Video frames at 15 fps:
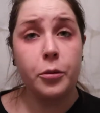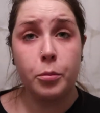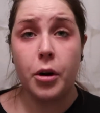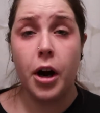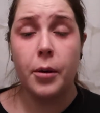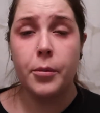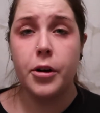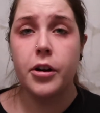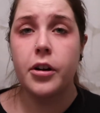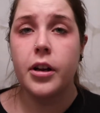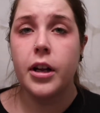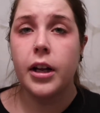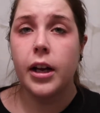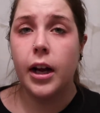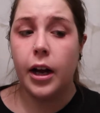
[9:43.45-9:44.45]
primer,
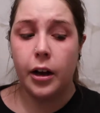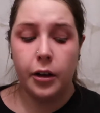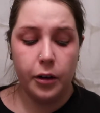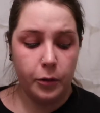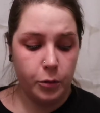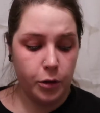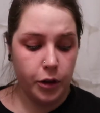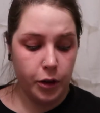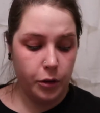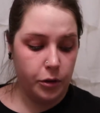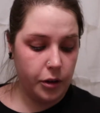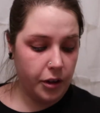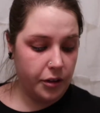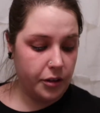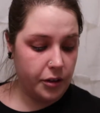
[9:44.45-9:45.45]
I will
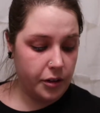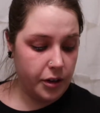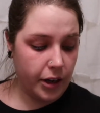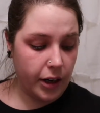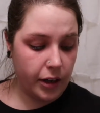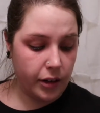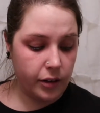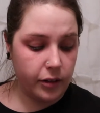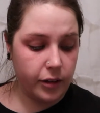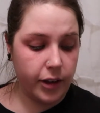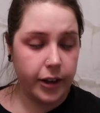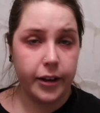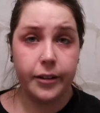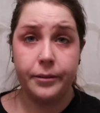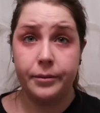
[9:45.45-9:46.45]
use this instead, because
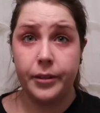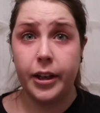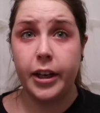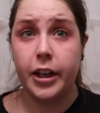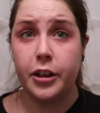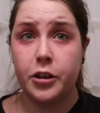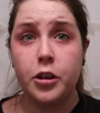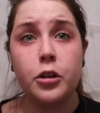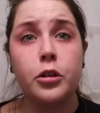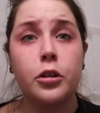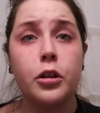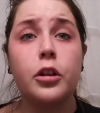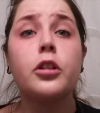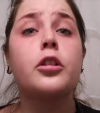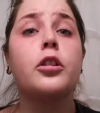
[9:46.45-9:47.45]
like I showed
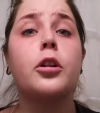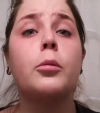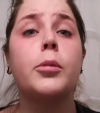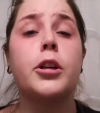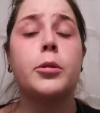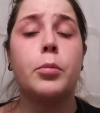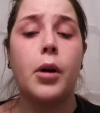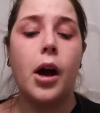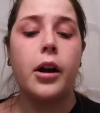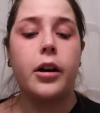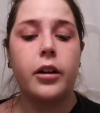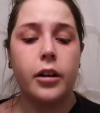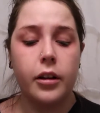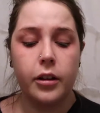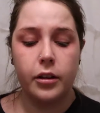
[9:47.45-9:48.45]
you, there's so much
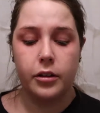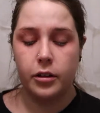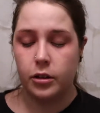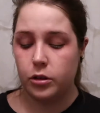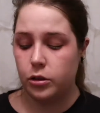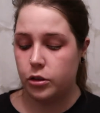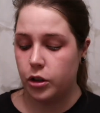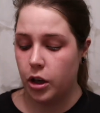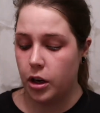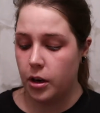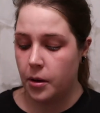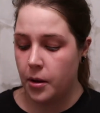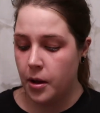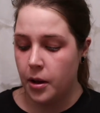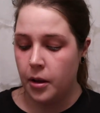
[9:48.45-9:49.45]
product in this little
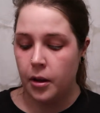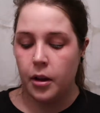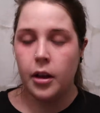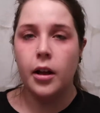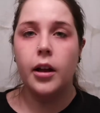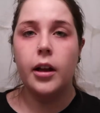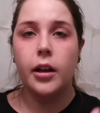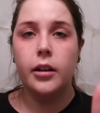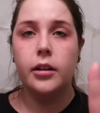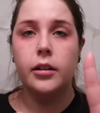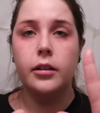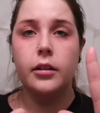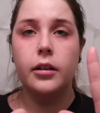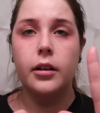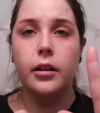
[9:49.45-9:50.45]
jar,
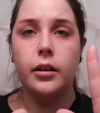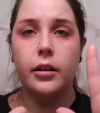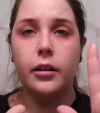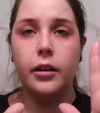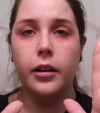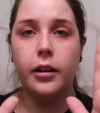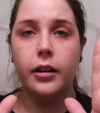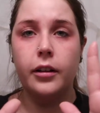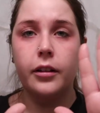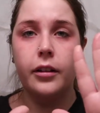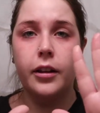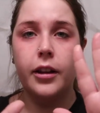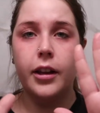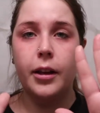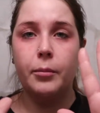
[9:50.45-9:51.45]
and you can
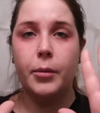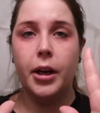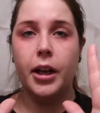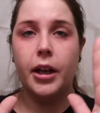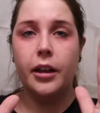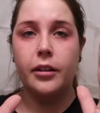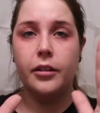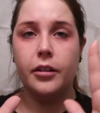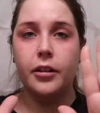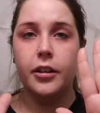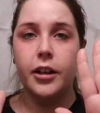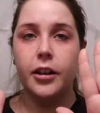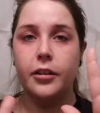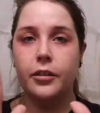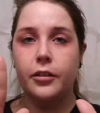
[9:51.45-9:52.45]
see that my hands are
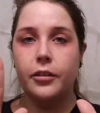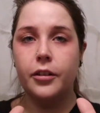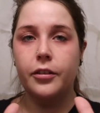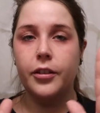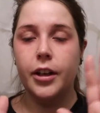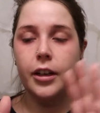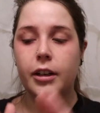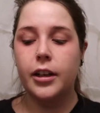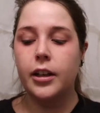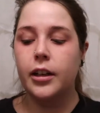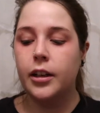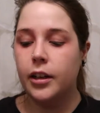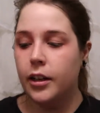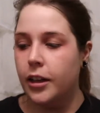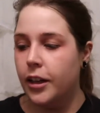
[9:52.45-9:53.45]
like reflecting.